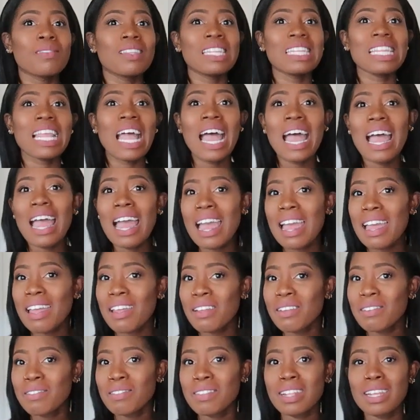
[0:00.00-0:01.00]

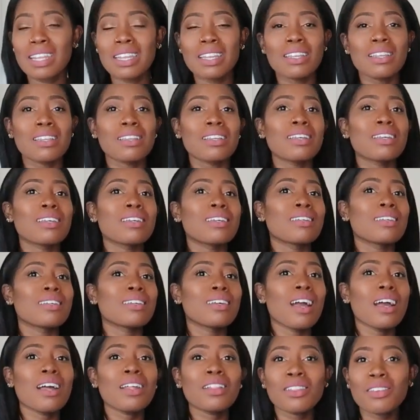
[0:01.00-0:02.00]
knives and
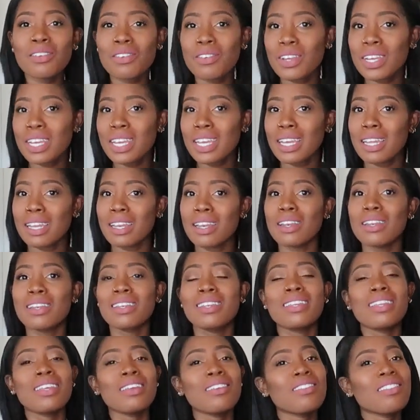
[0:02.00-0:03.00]
cutlery and
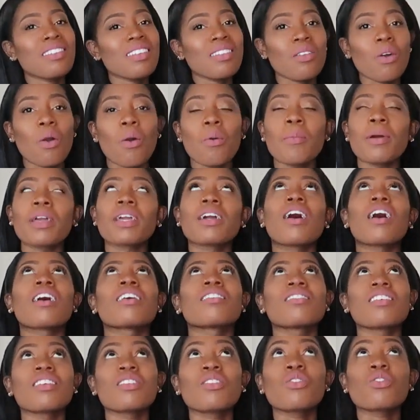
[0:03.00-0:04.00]
dishes. Oh my
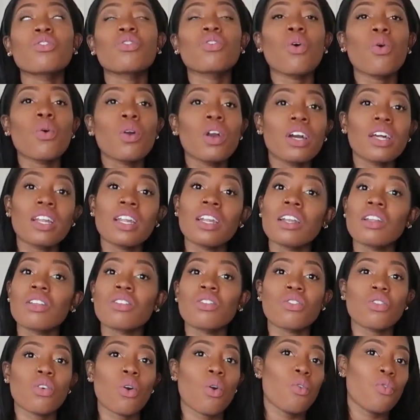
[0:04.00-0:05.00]
gosh, it's so good and
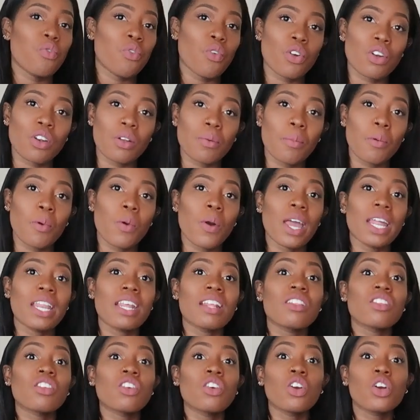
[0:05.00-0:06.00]
it's so affordable and
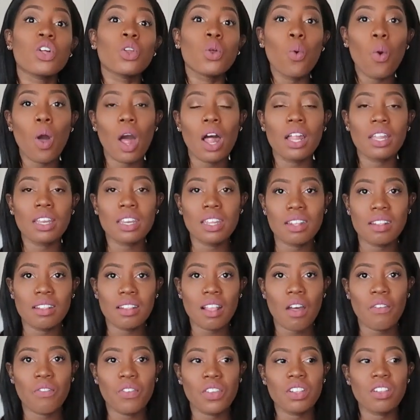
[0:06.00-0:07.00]
it's good quality
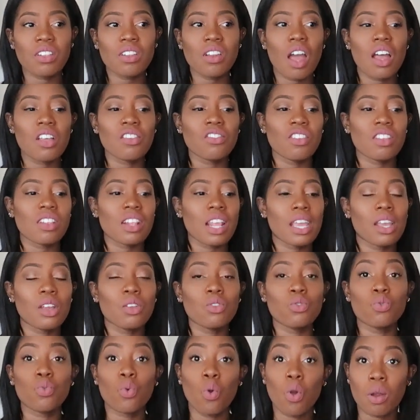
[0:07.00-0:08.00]
stuff. It's not just like
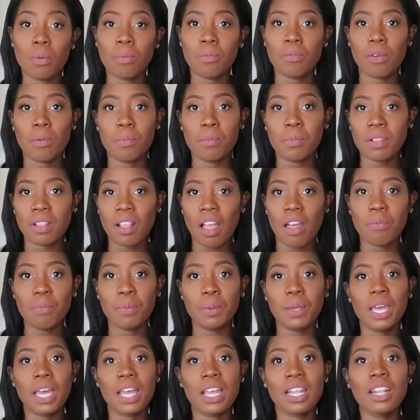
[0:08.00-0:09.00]
the dorm room stuff,
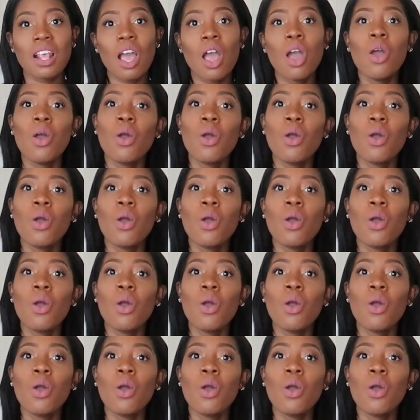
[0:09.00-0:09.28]
because